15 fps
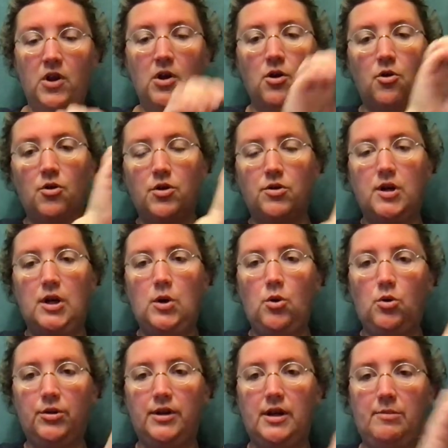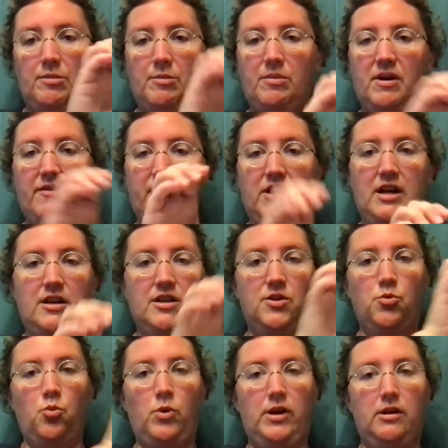or you can hold it up above it and just
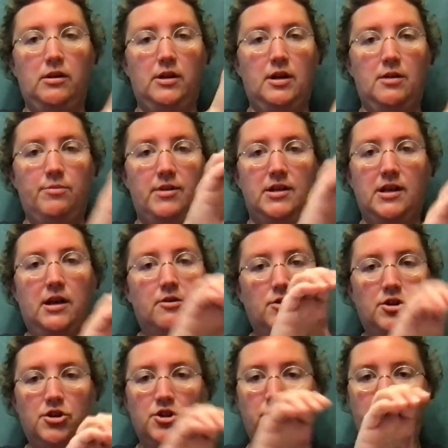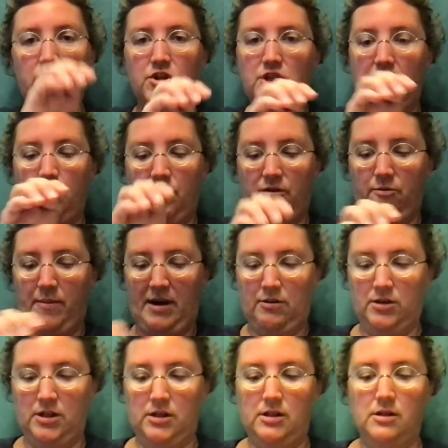wiggle it up and down to show the shape of
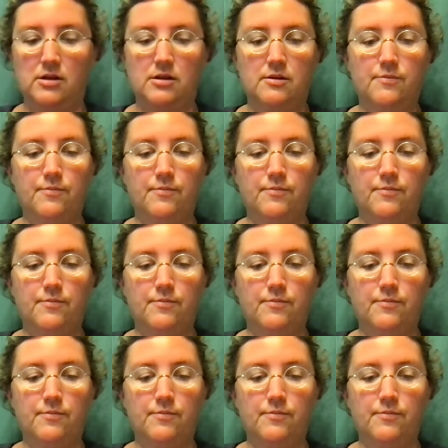mountains.